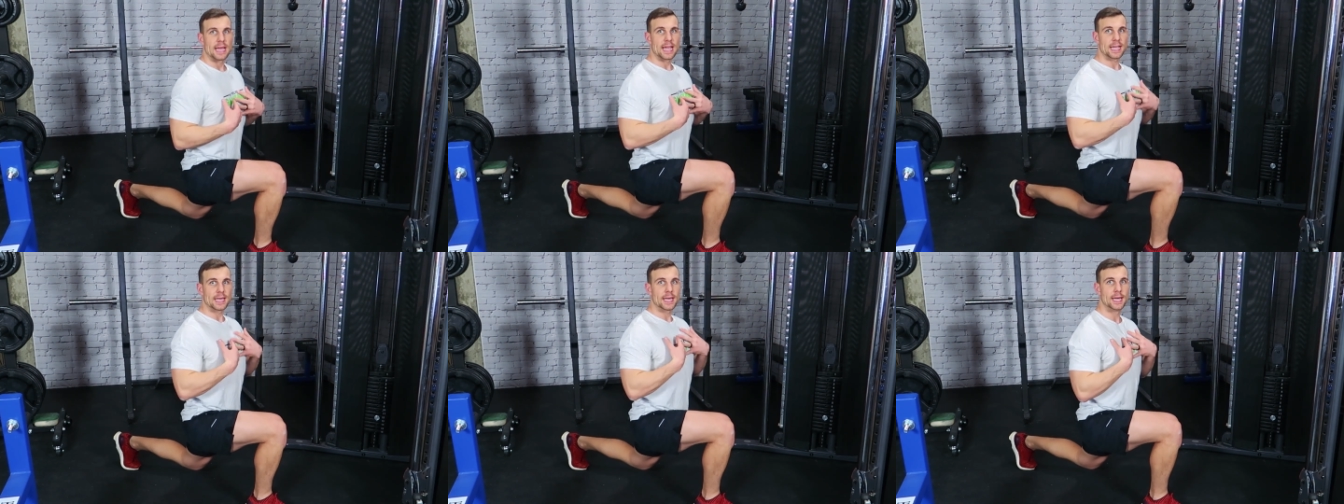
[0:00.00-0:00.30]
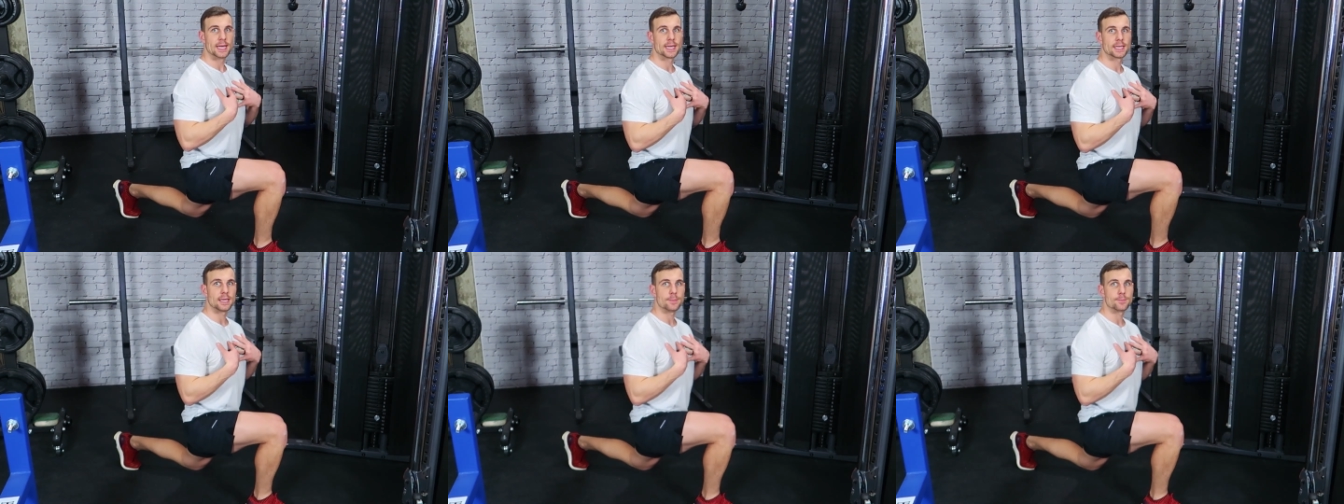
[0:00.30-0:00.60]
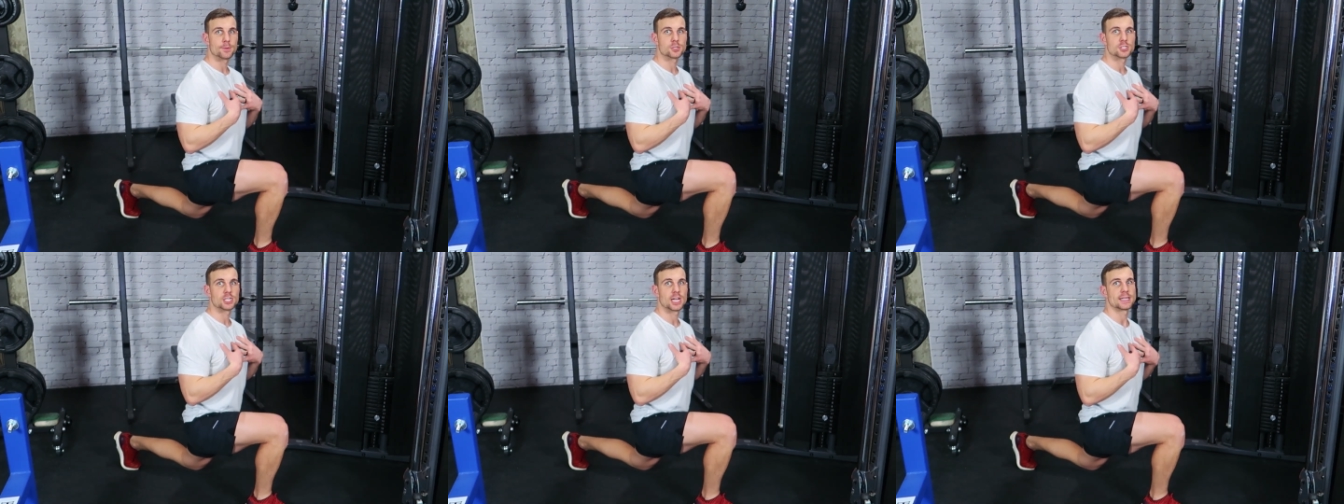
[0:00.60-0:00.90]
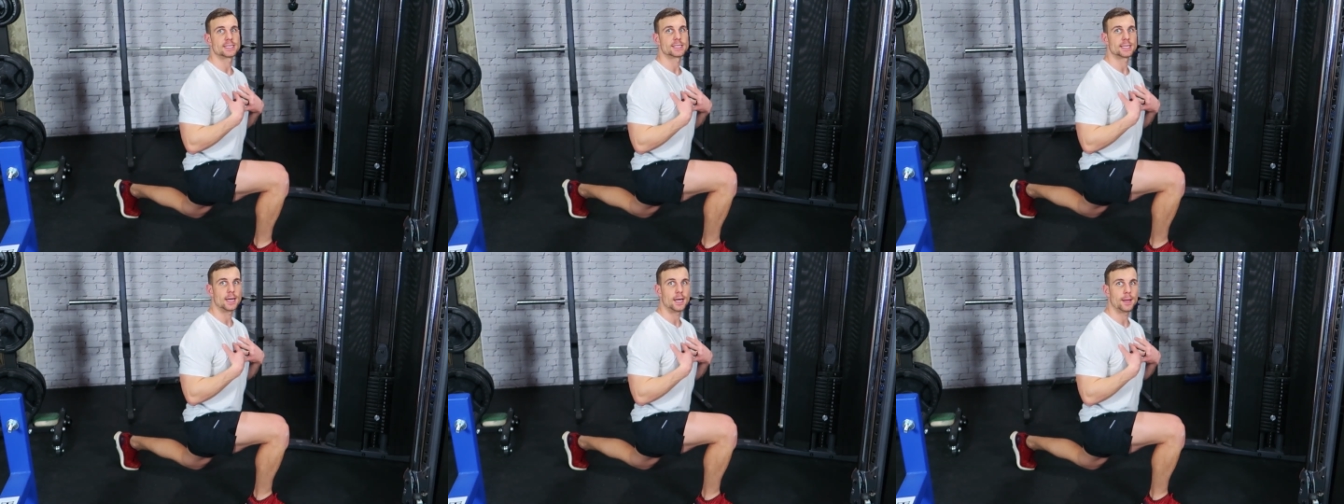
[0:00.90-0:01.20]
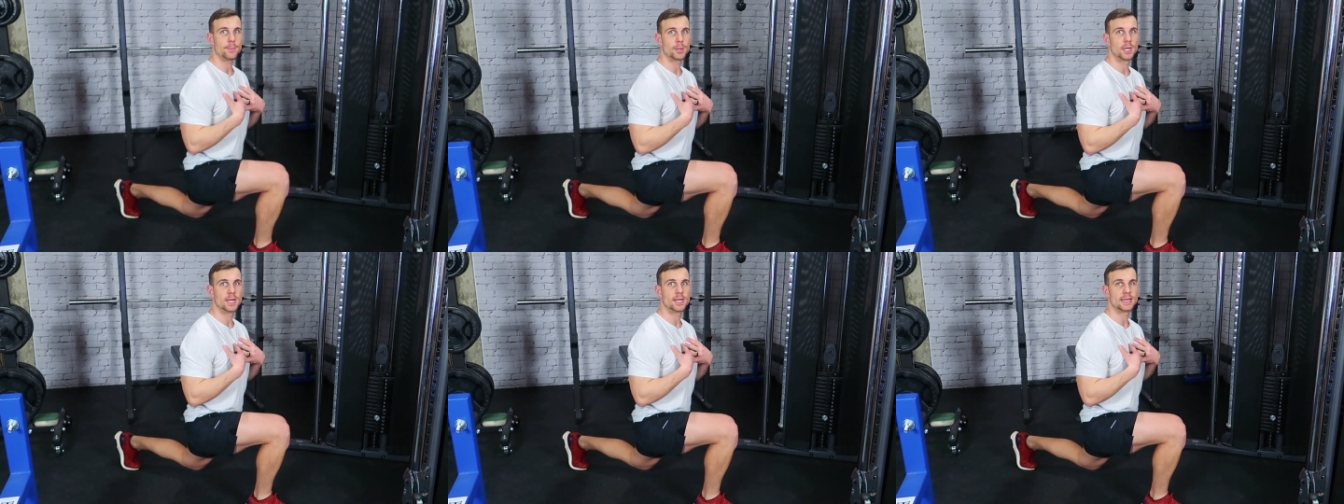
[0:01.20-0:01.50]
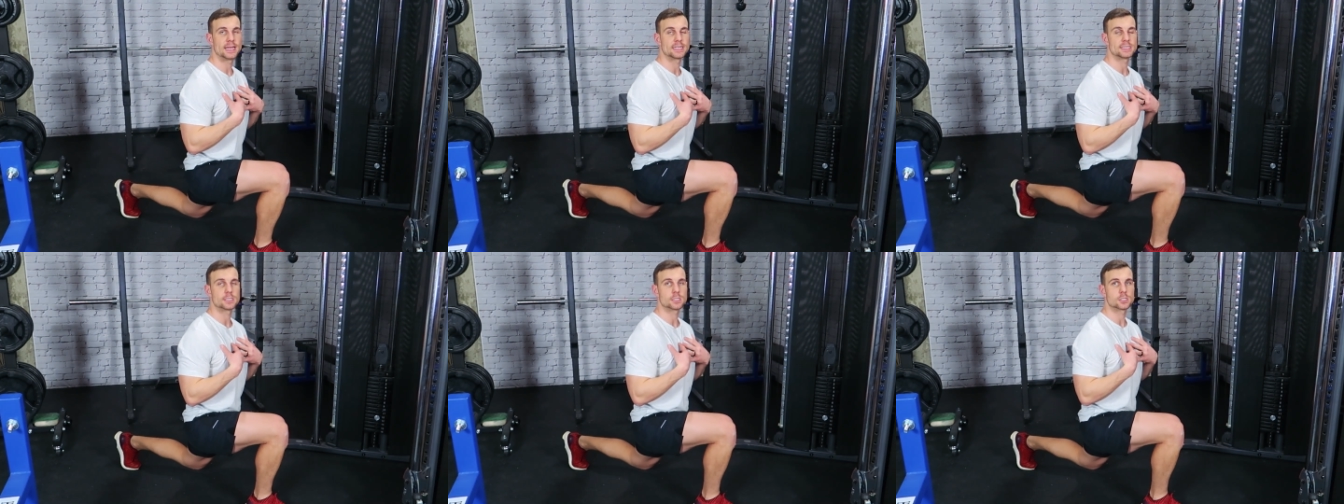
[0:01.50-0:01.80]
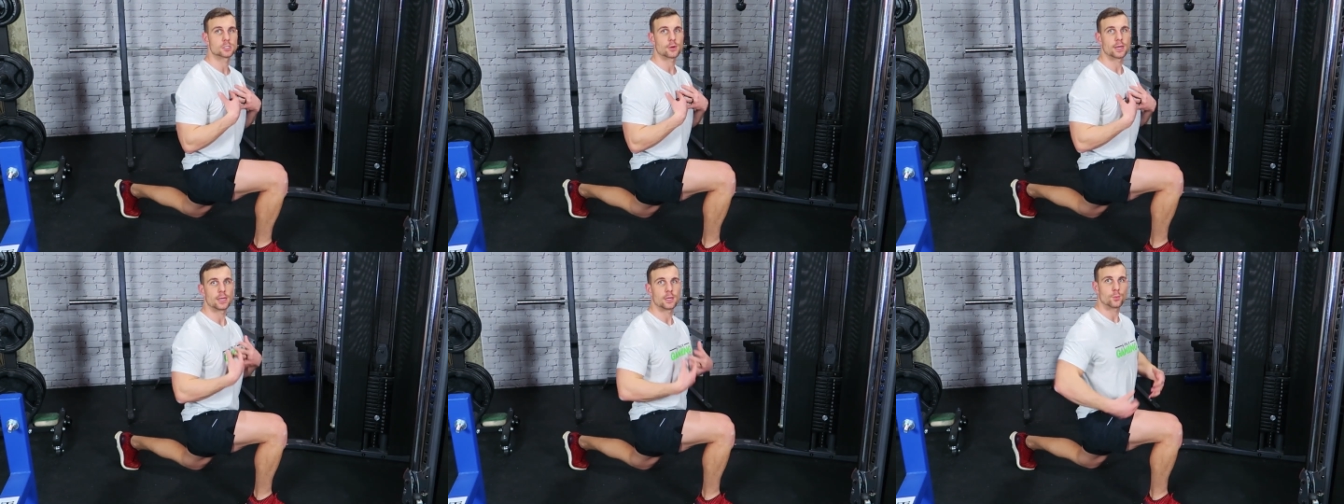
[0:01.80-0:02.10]
leg, keep your chest up nice
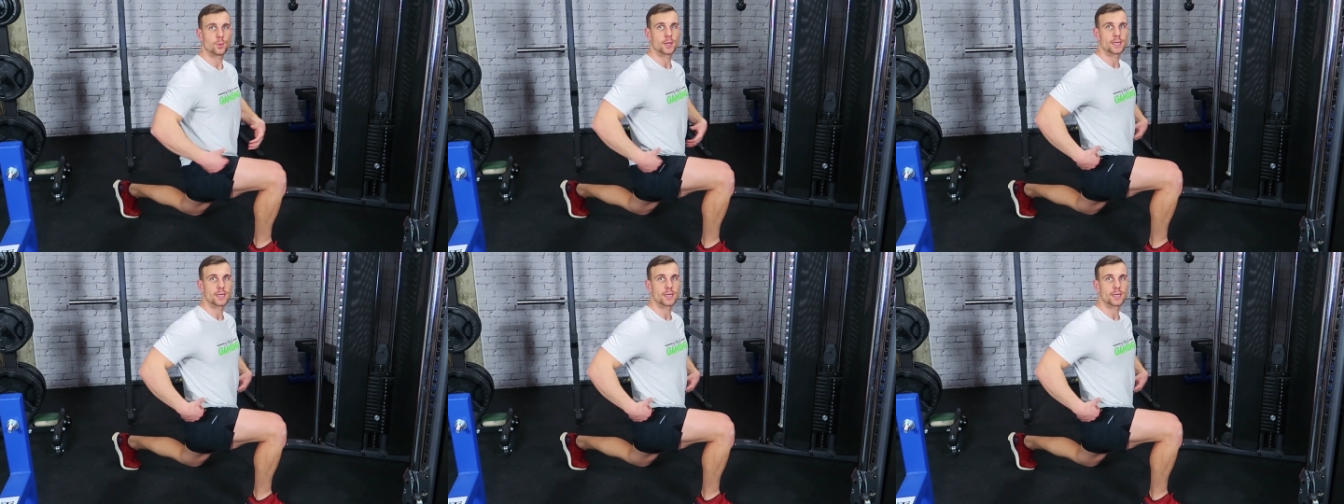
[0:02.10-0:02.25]
and straight.